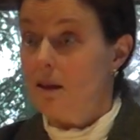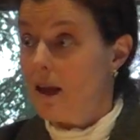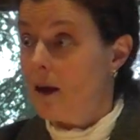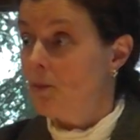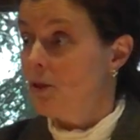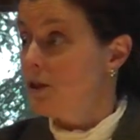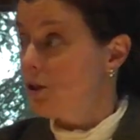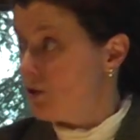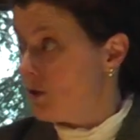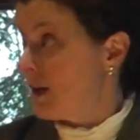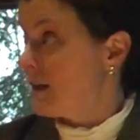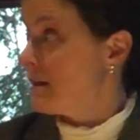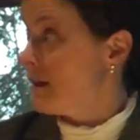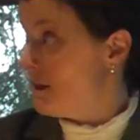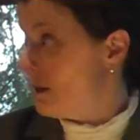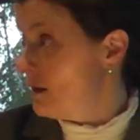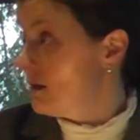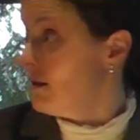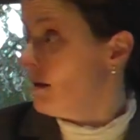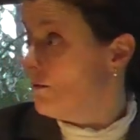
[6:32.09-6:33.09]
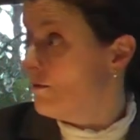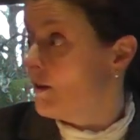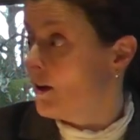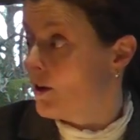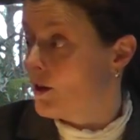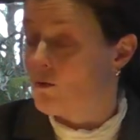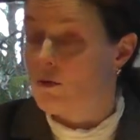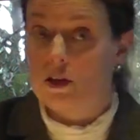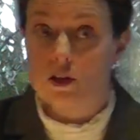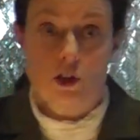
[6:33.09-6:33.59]
that was addressing the
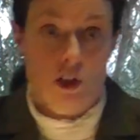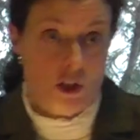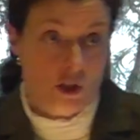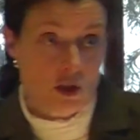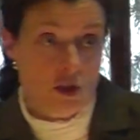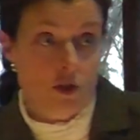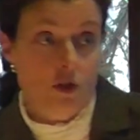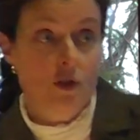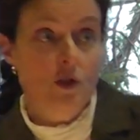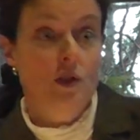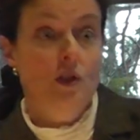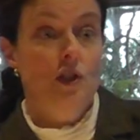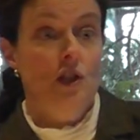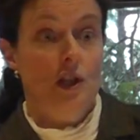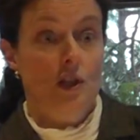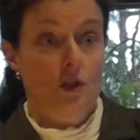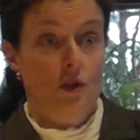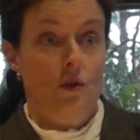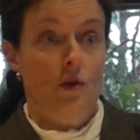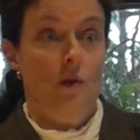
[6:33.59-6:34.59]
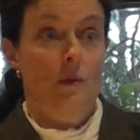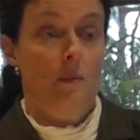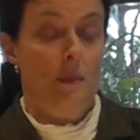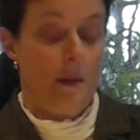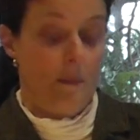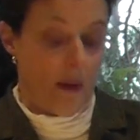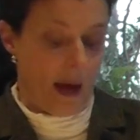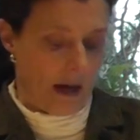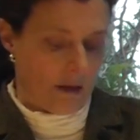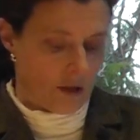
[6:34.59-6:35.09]
very real concerns in Europe
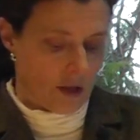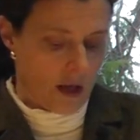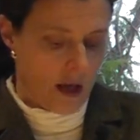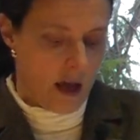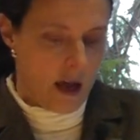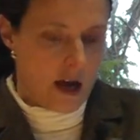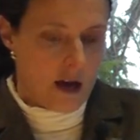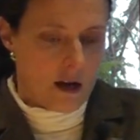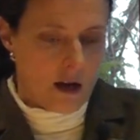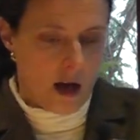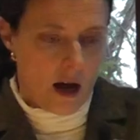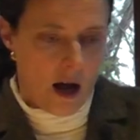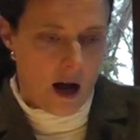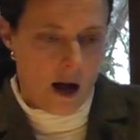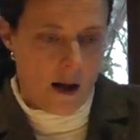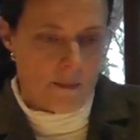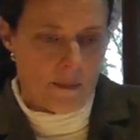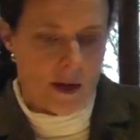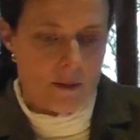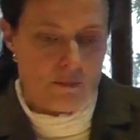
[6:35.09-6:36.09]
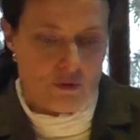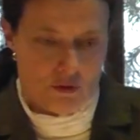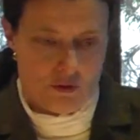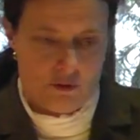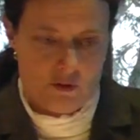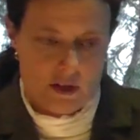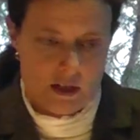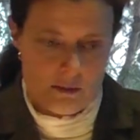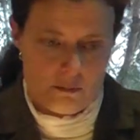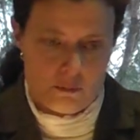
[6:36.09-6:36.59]
about
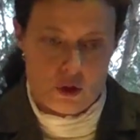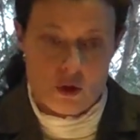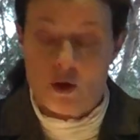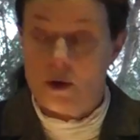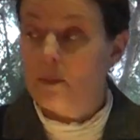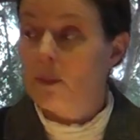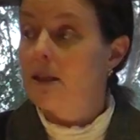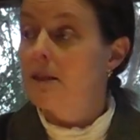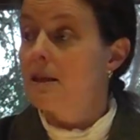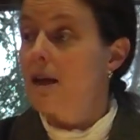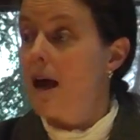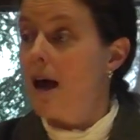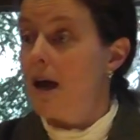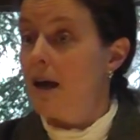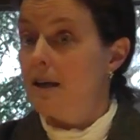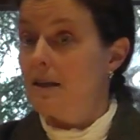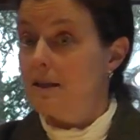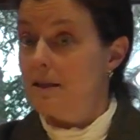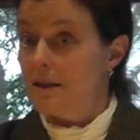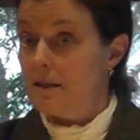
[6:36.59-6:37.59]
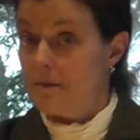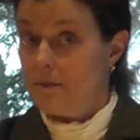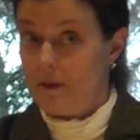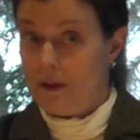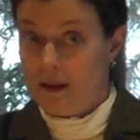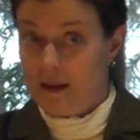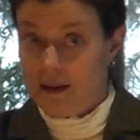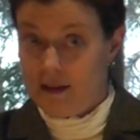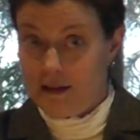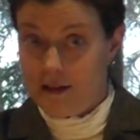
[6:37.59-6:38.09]
improving employment and
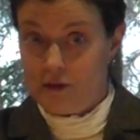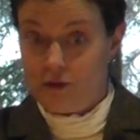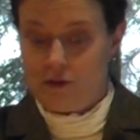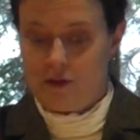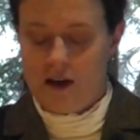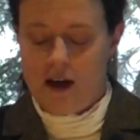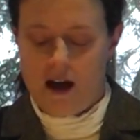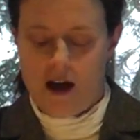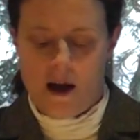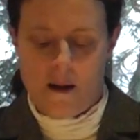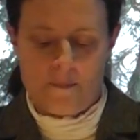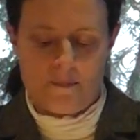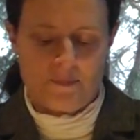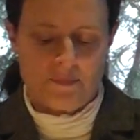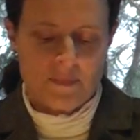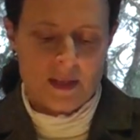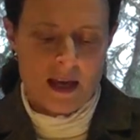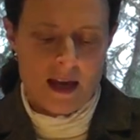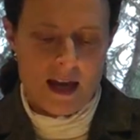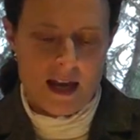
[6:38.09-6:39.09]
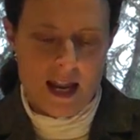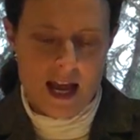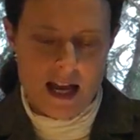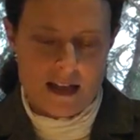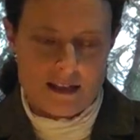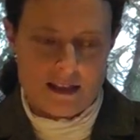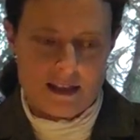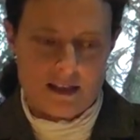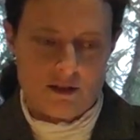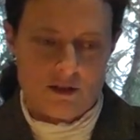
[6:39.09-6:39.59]

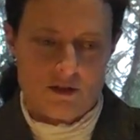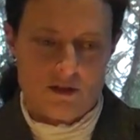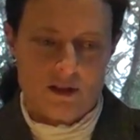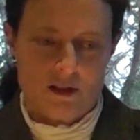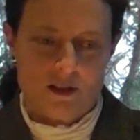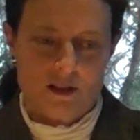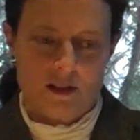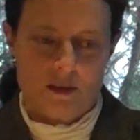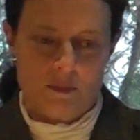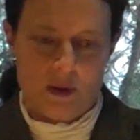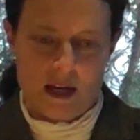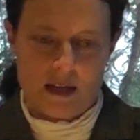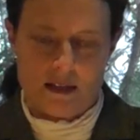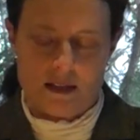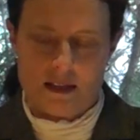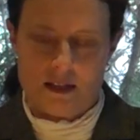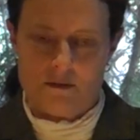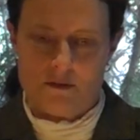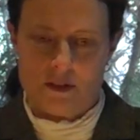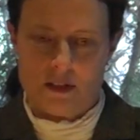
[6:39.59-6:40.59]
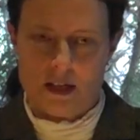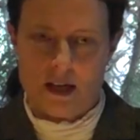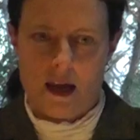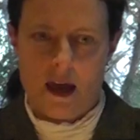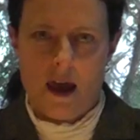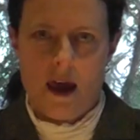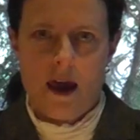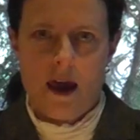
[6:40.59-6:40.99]
enhancing competitivity.